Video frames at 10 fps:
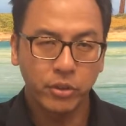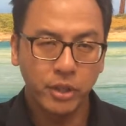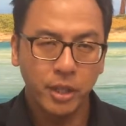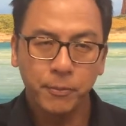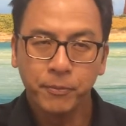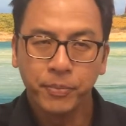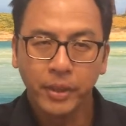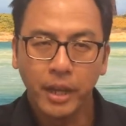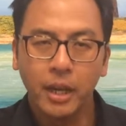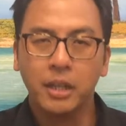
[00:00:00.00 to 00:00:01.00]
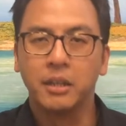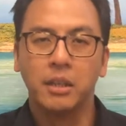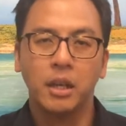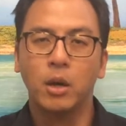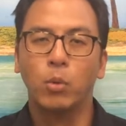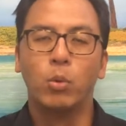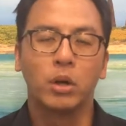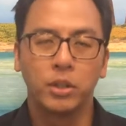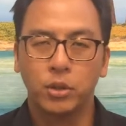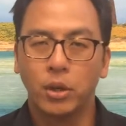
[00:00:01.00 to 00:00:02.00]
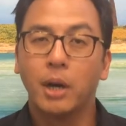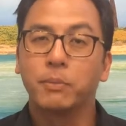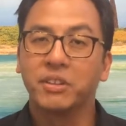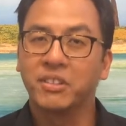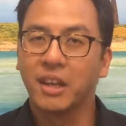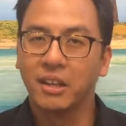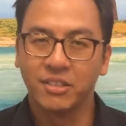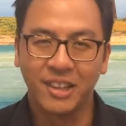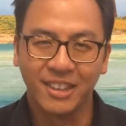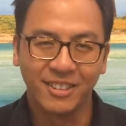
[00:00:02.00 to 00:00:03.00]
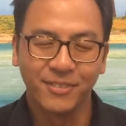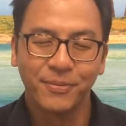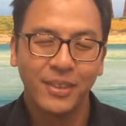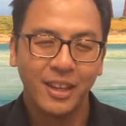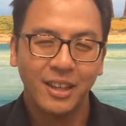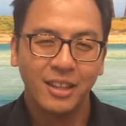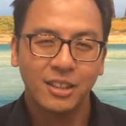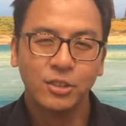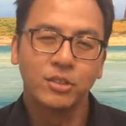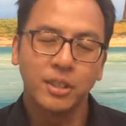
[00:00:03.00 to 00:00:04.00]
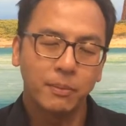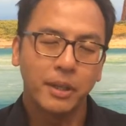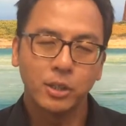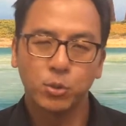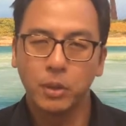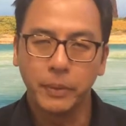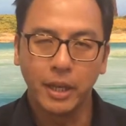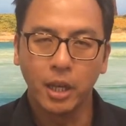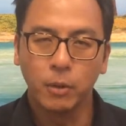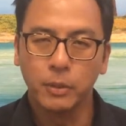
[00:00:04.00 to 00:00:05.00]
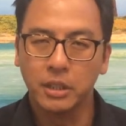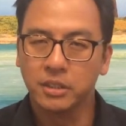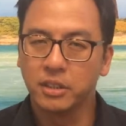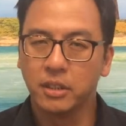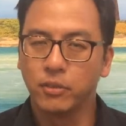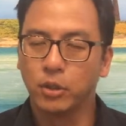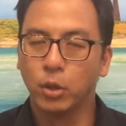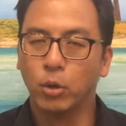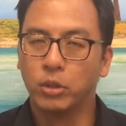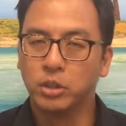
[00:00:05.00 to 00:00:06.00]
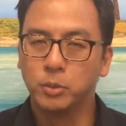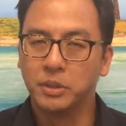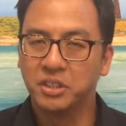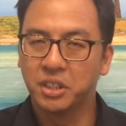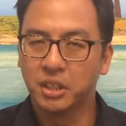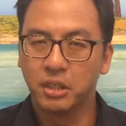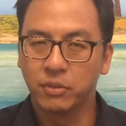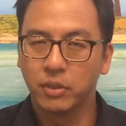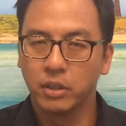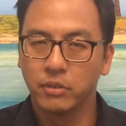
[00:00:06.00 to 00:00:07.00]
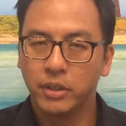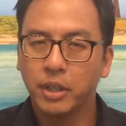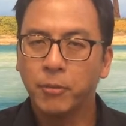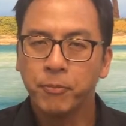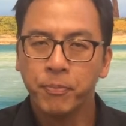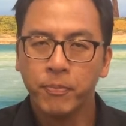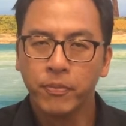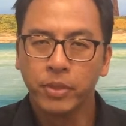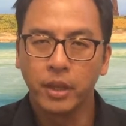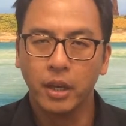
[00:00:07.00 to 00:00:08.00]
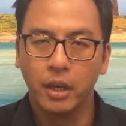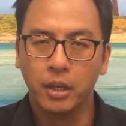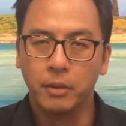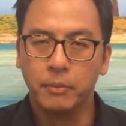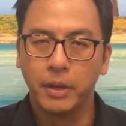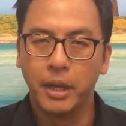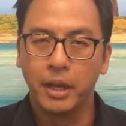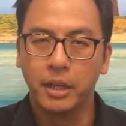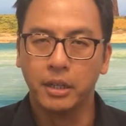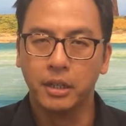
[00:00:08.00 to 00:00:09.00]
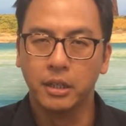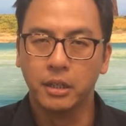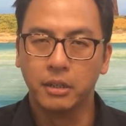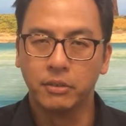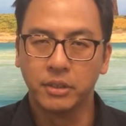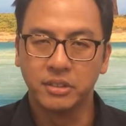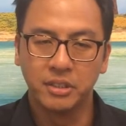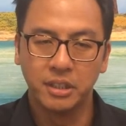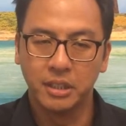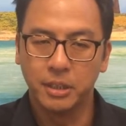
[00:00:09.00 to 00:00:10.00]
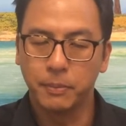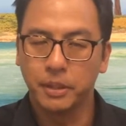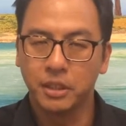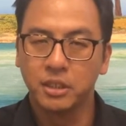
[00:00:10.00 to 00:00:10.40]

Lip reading: again and walk the dog up the scales again. So sometimes what may help is that for the owners to be sitting in the front over there, you can see in that particular